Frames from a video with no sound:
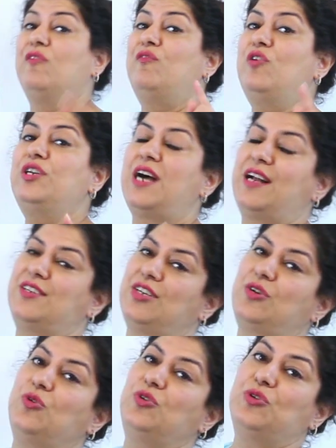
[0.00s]
would
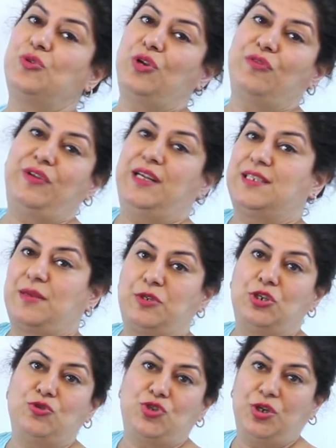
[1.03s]
undergo nucleophilic
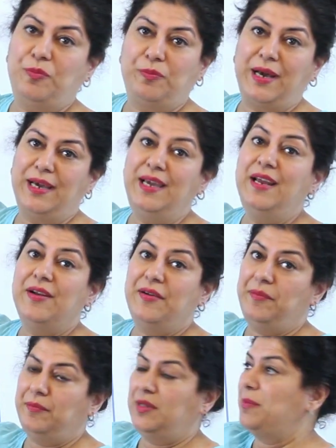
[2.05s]
substitution by
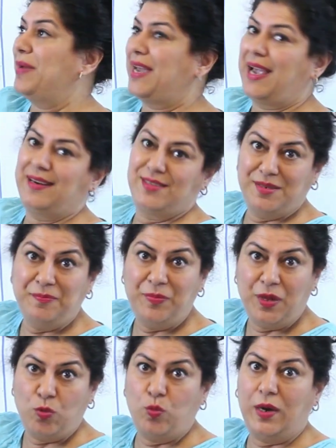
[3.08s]
the mechanism
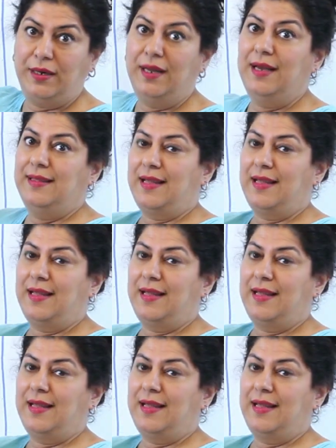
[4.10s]
1.